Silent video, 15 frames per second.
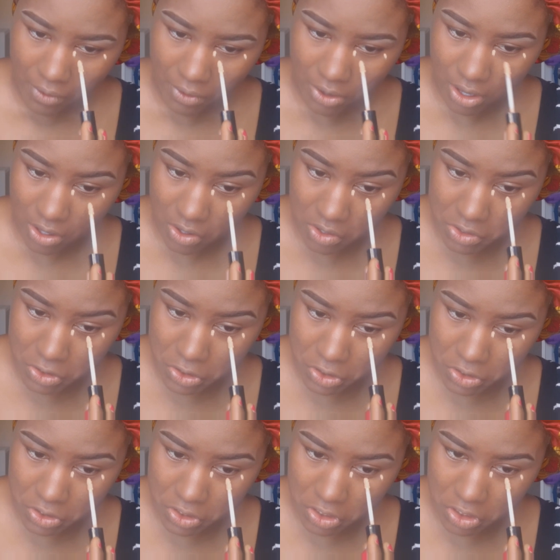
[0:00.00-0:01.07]
You're
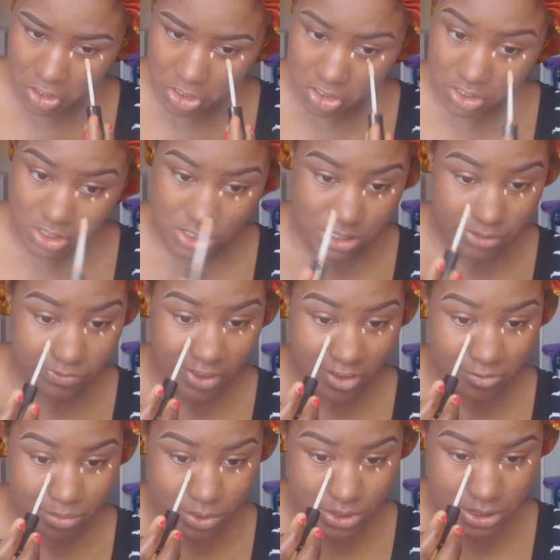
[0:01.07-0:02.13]
launching
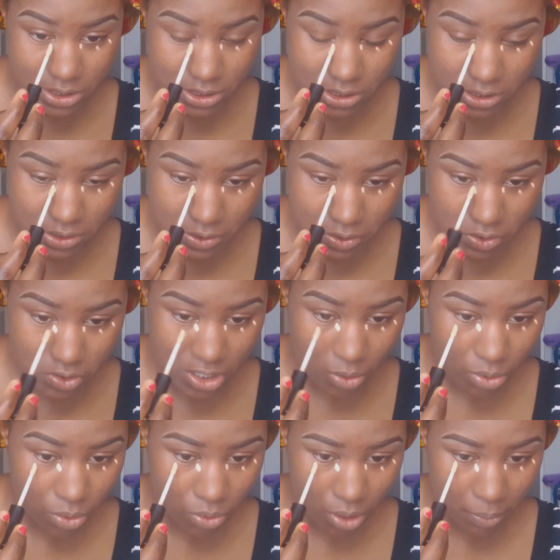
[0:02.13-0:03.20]
65 buses. So that
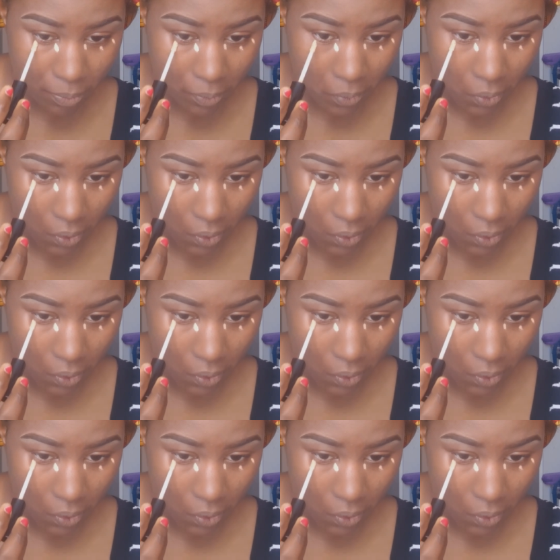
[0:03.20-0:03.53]
what will happen?